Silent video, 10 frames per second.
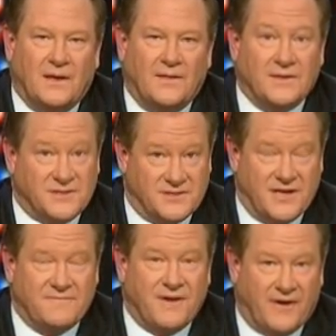This is
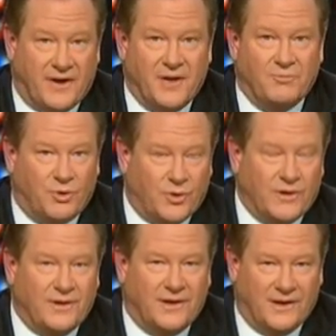a very
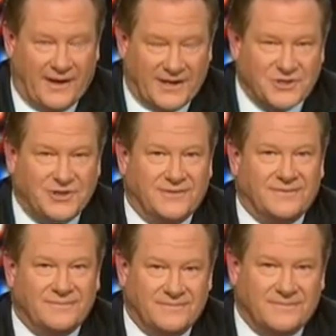important election.
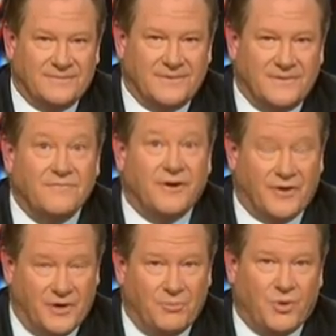
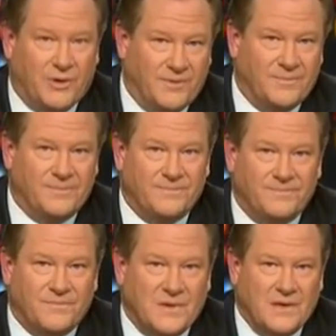Very important.
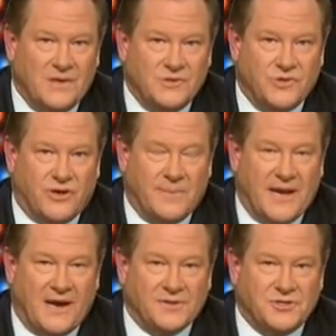Joining me
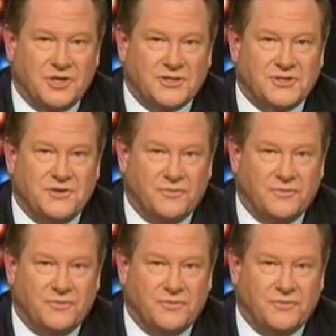now is Justin